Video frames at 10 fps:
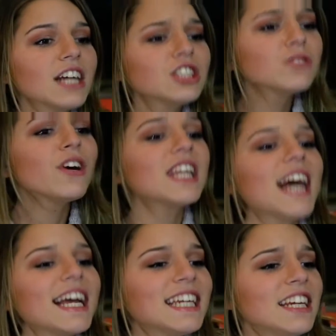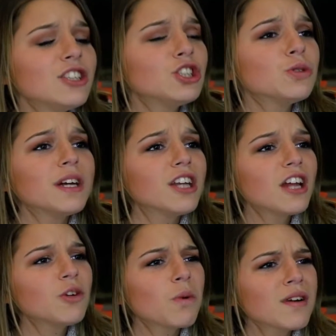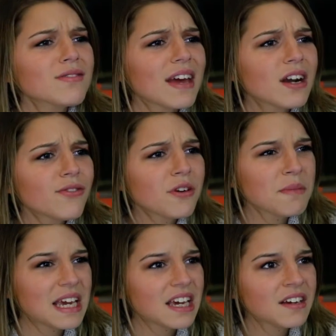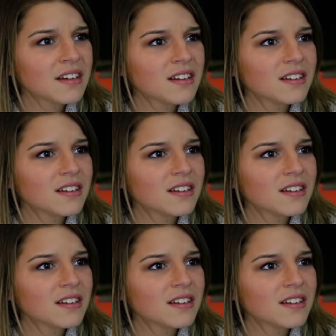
just felt like I needed you, and you weren't there for me.